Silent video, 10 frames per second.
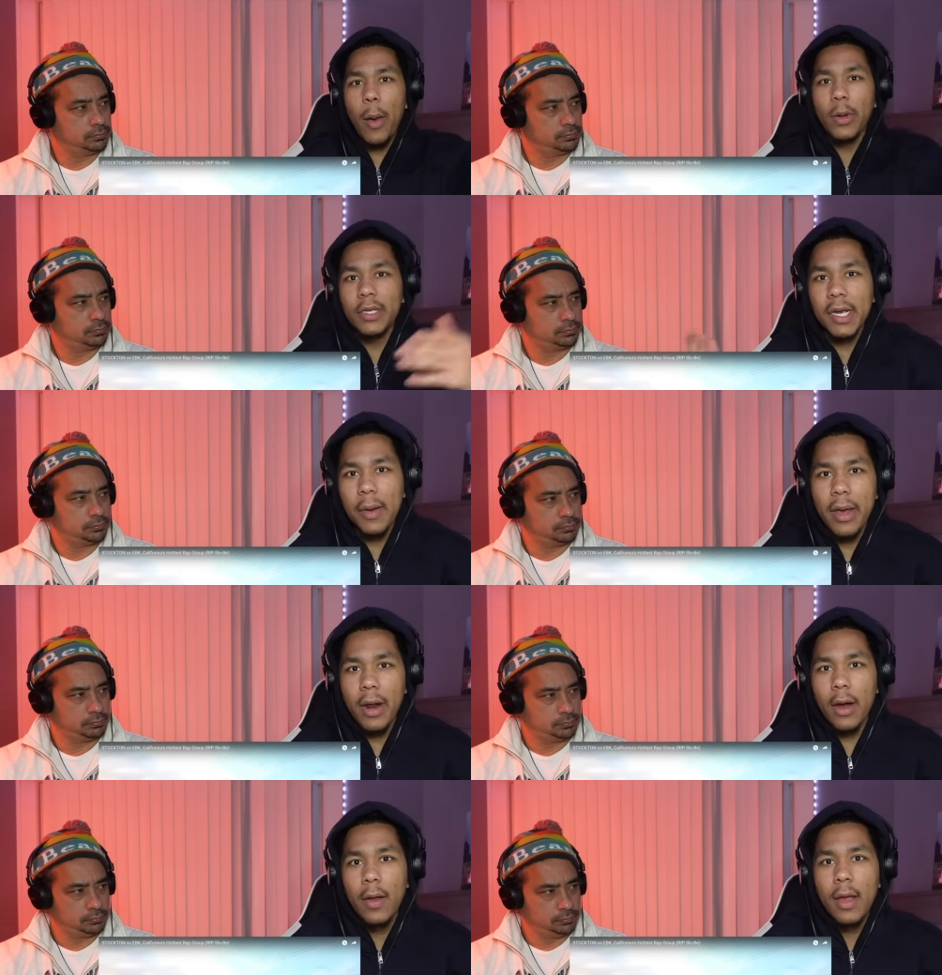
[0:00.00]
Speaker 1: went to
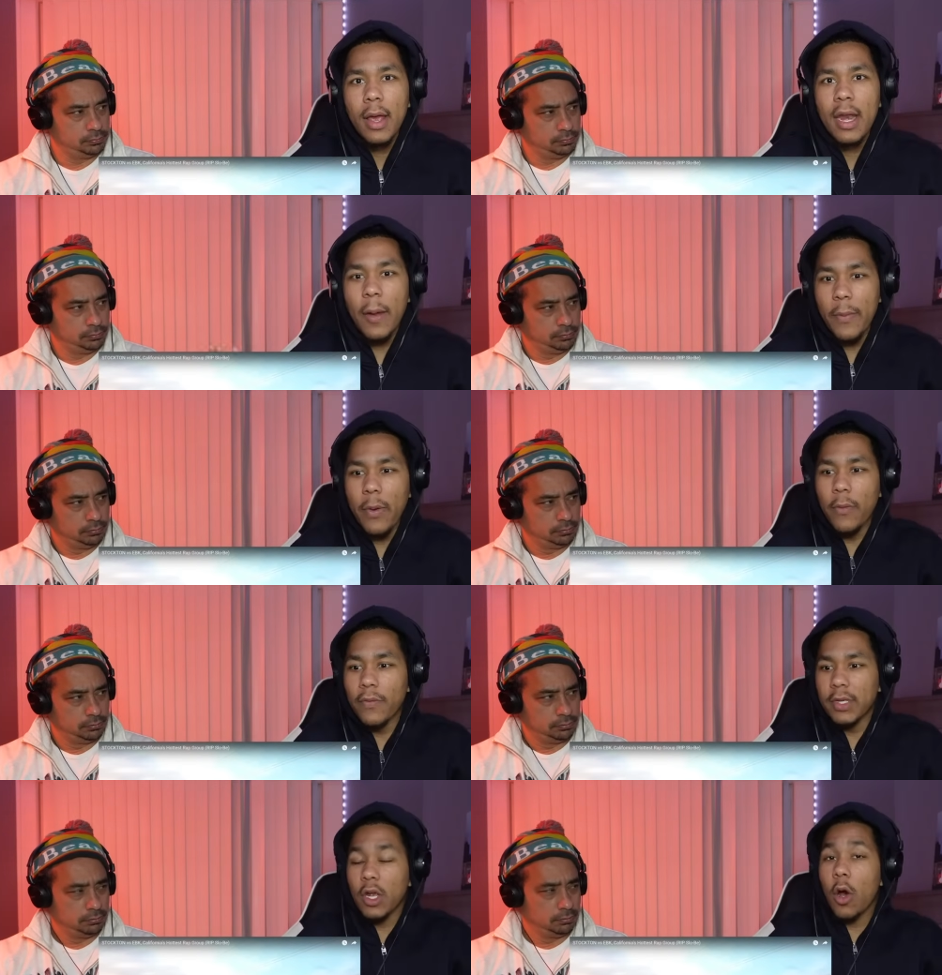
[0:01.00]
Sacramento. Now people are
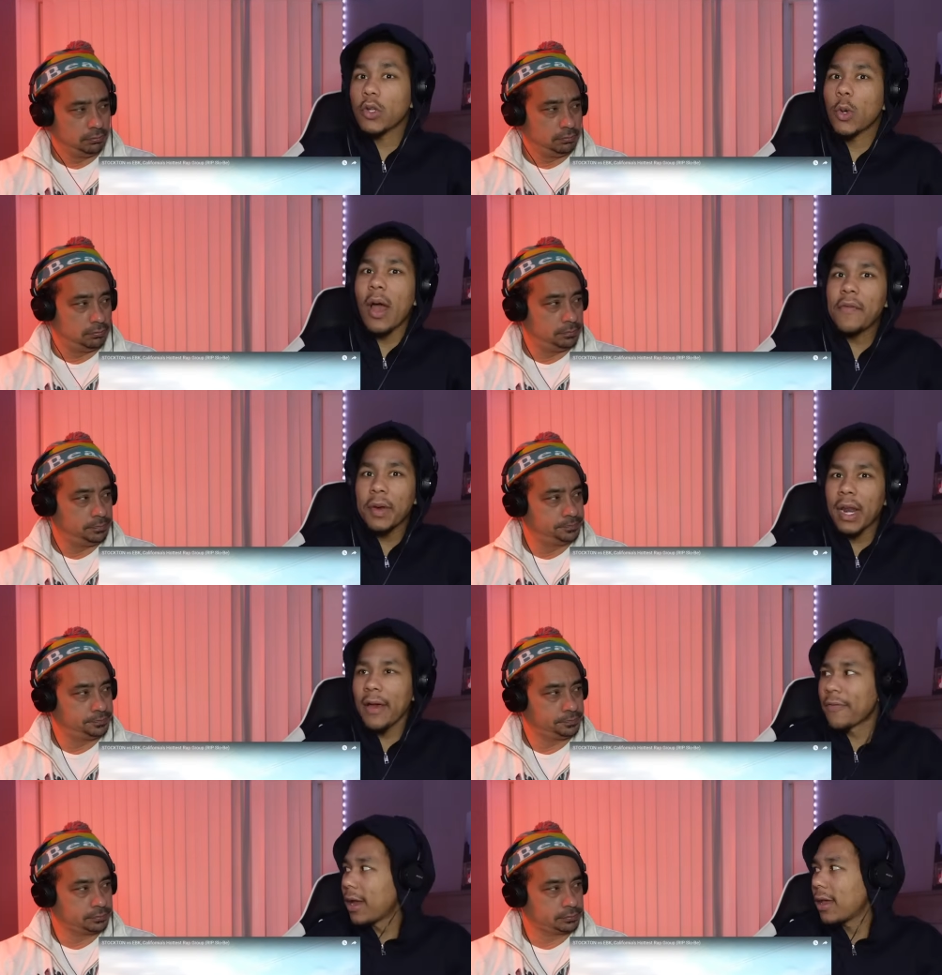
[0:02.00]
moving to yo, so everybody
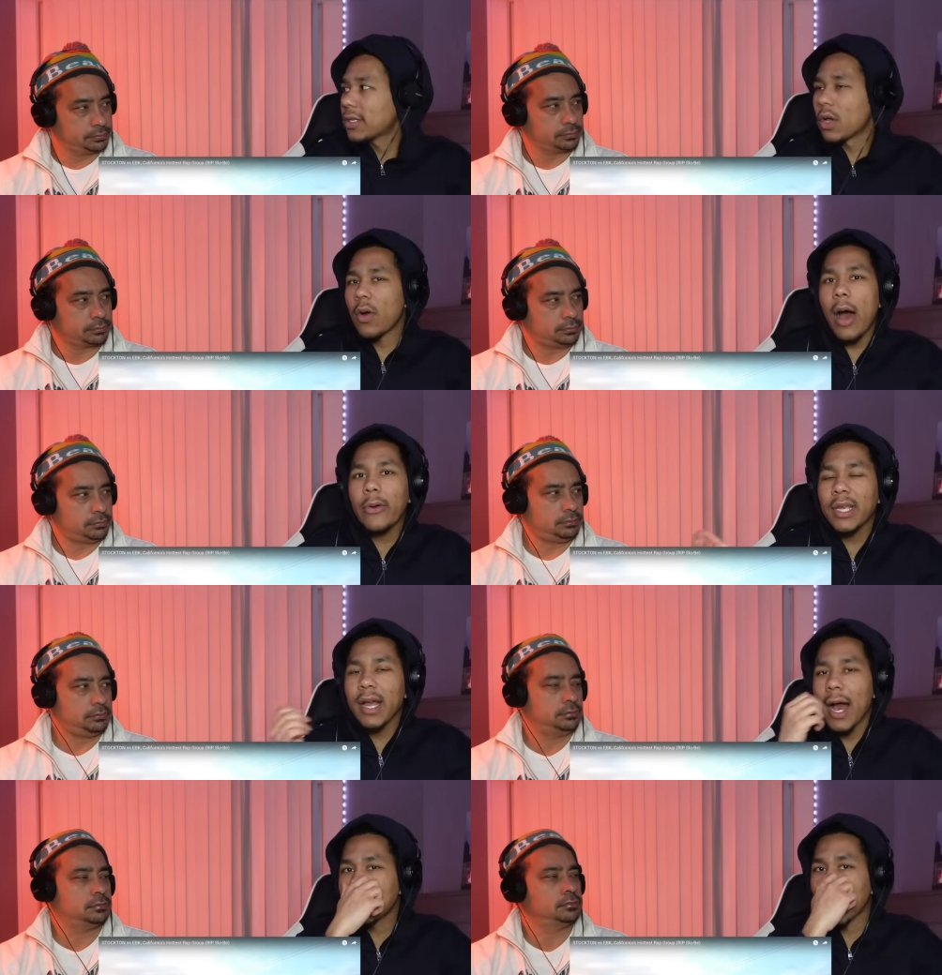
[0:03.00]
left, right? So how is it
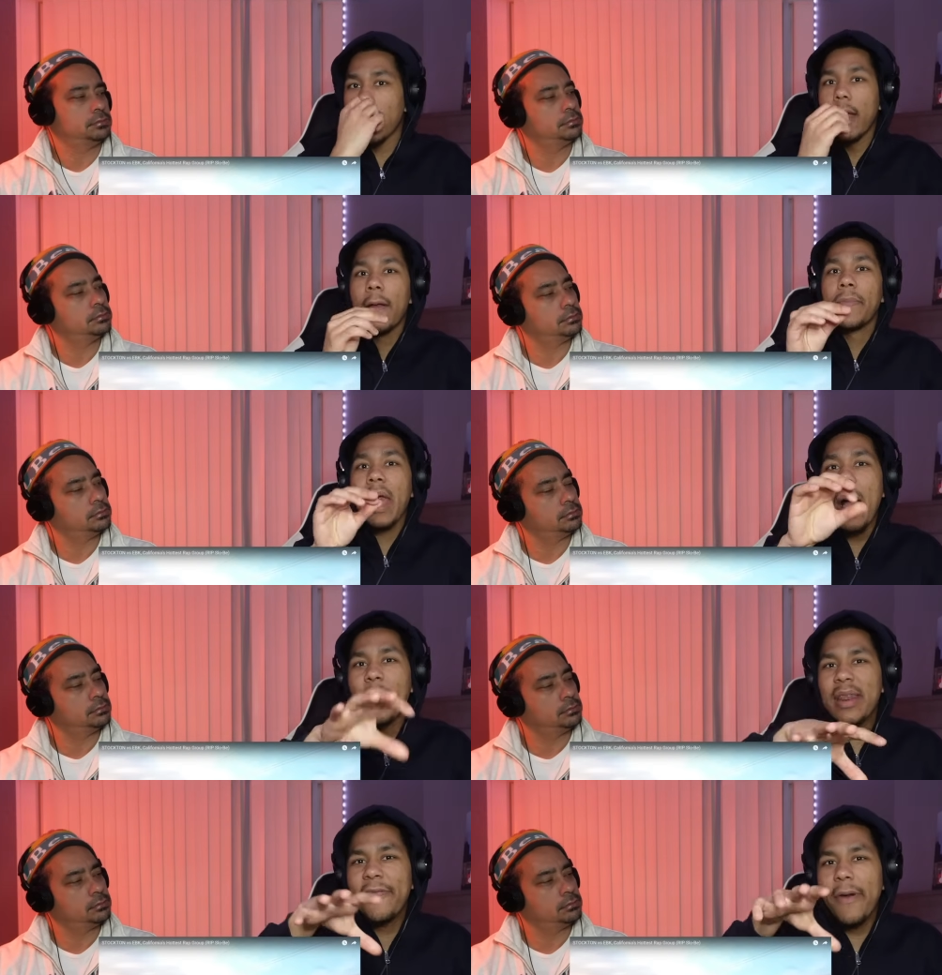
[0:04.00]
guys like? How
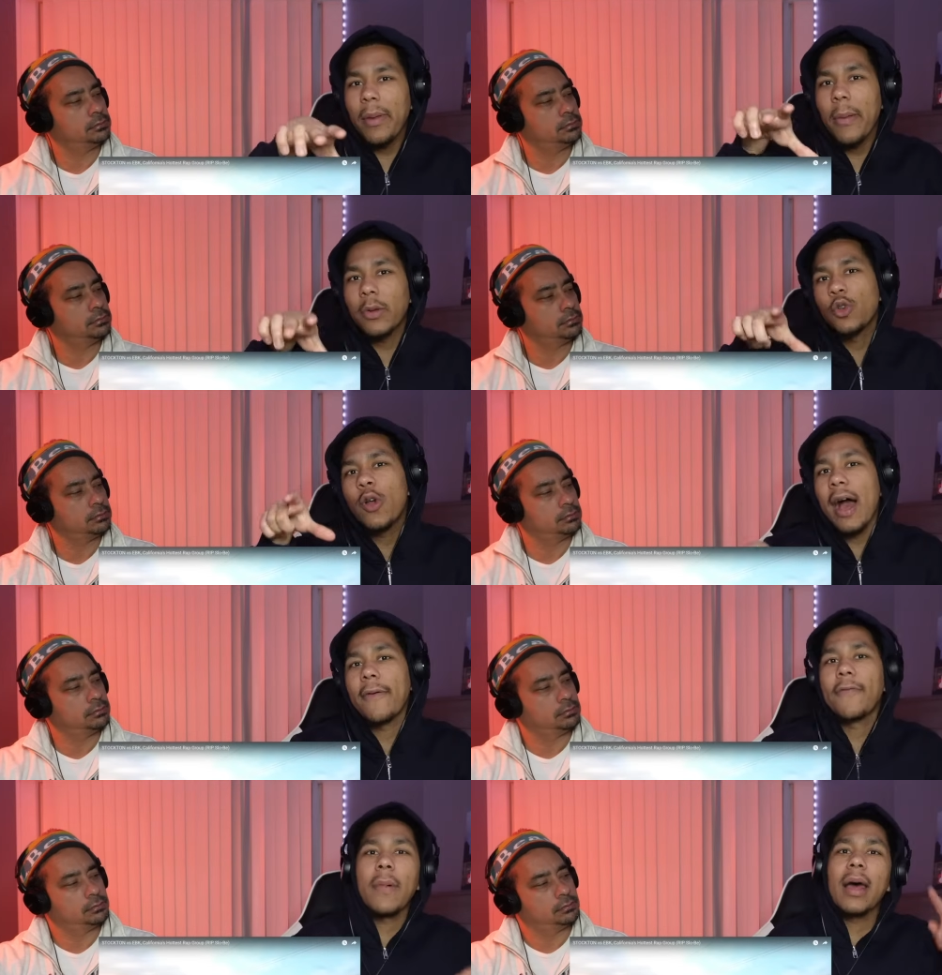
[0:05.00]
many family members you
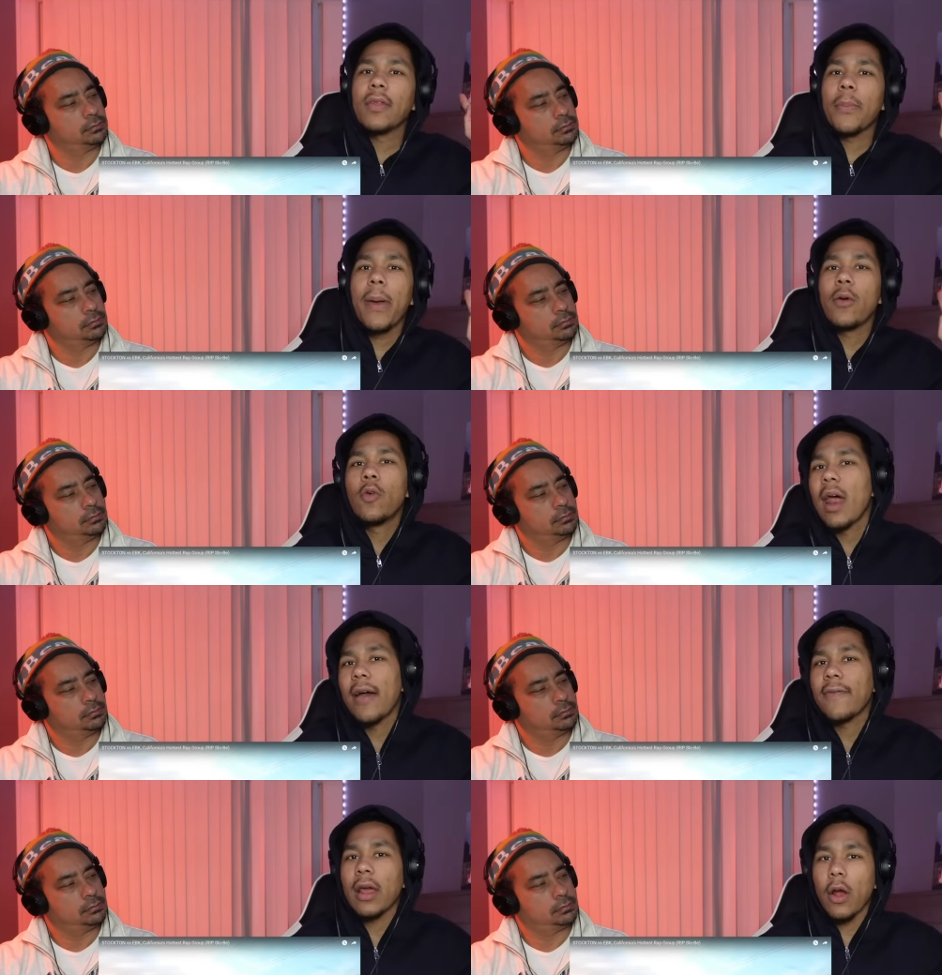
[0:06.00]
got from out of the Bay who
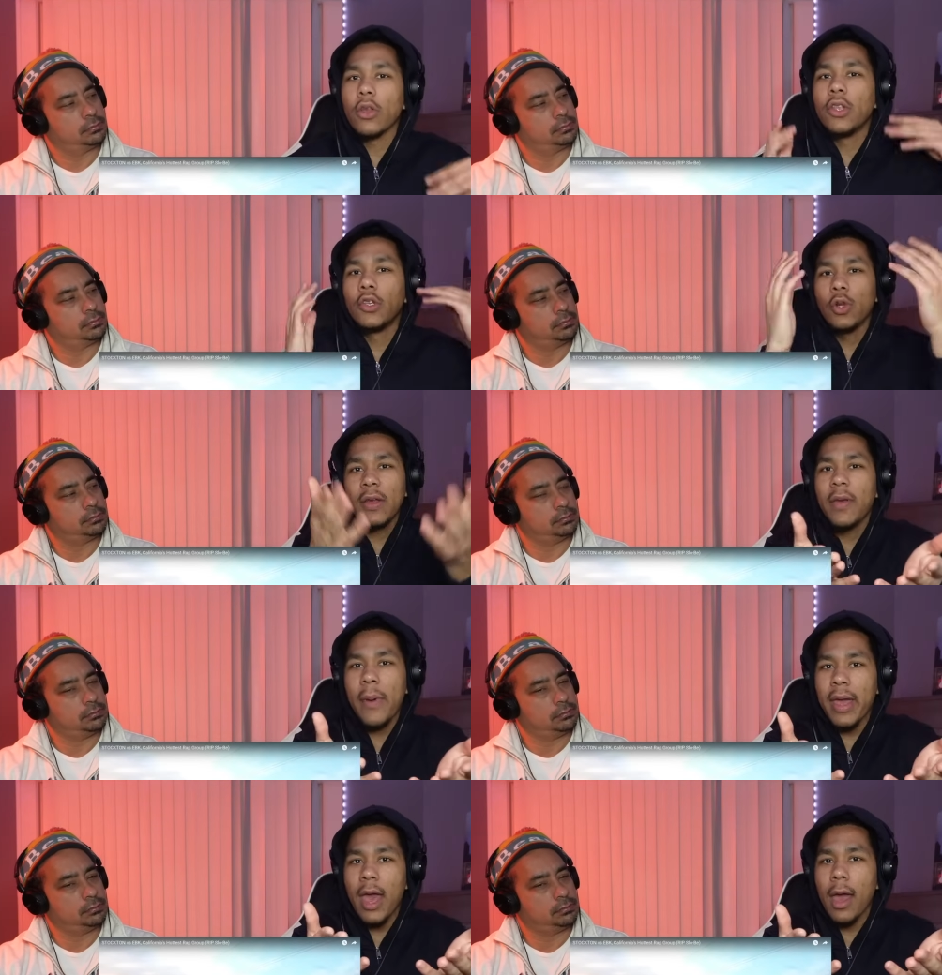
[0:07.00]
left? Like, are, did you leave the
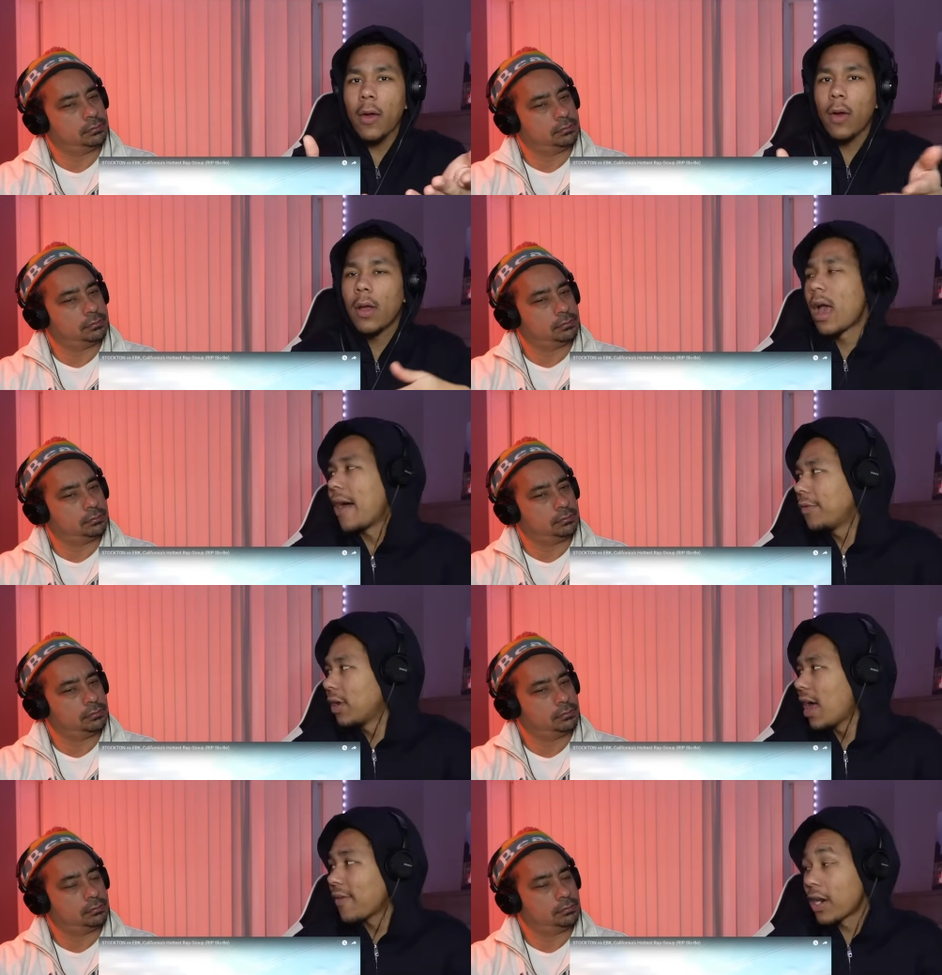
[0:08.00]
Bay yet? Have you left? I